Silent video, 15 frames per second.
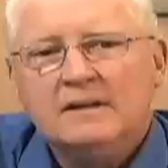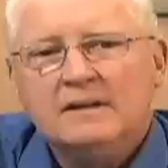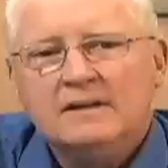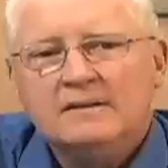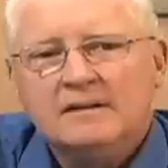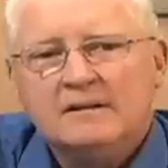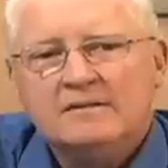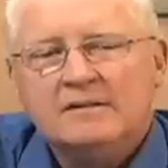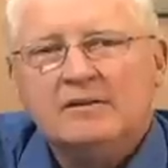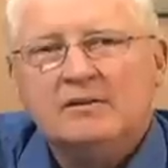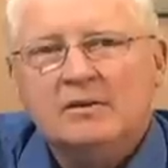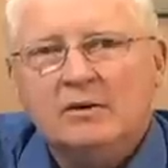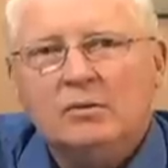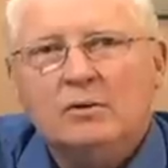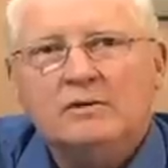This has to
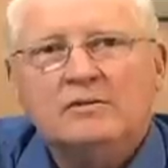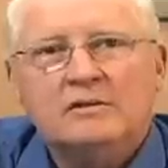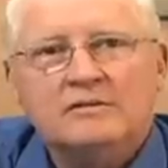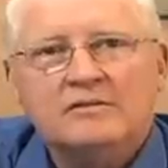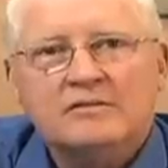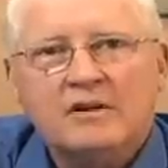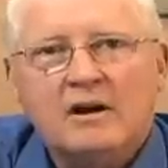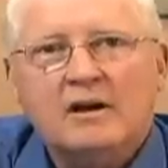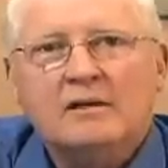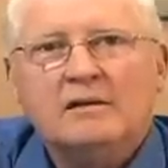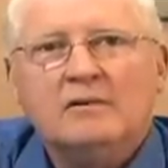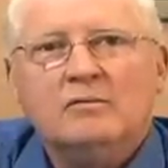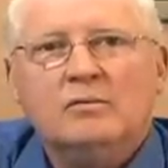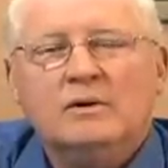do with the style in